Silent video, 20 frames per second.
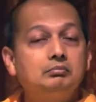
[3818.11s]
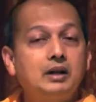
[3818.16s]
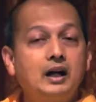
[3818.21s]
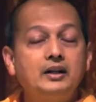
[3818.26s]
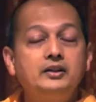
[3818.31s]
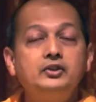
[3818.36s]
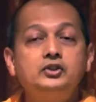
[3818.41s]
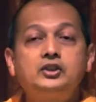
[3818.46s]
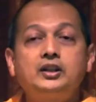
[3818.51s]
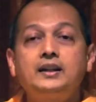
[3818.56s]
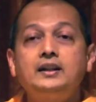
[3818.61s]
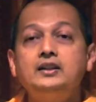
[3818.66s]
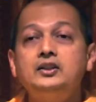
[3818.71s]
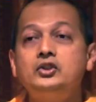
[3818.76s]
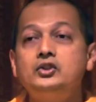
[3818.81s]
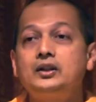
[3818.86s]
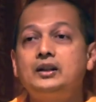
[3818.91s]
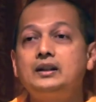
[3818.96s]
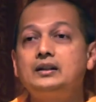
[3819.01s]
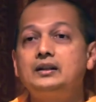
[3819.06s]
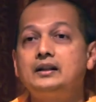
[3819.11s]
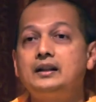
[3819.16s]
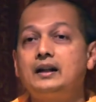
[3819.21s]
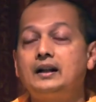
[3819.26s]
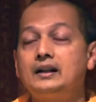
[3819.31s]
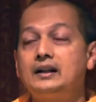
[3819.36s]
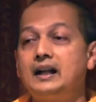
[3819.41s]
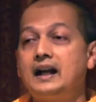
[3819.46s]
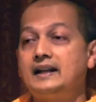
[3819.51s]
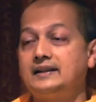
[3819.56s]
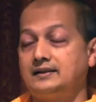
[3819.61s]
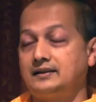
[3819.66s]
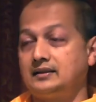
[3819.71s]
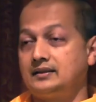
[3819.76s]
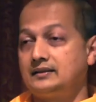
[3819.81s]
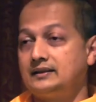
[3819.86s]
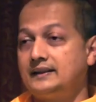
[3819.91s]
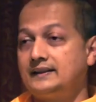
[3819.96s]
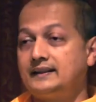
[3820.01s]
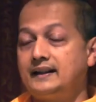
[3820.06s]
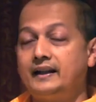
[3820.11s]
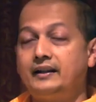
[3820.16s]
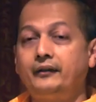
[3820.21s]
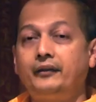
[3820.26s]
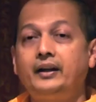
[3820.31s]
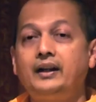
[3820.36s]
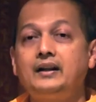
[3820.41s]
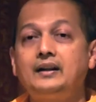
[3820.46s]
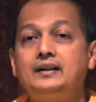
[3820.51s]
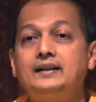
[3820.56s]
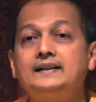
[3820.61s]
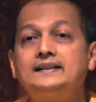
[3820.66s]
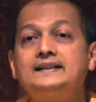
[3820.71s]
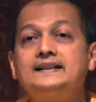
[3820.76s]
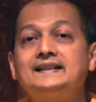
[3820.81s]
unchanging light, this awareness,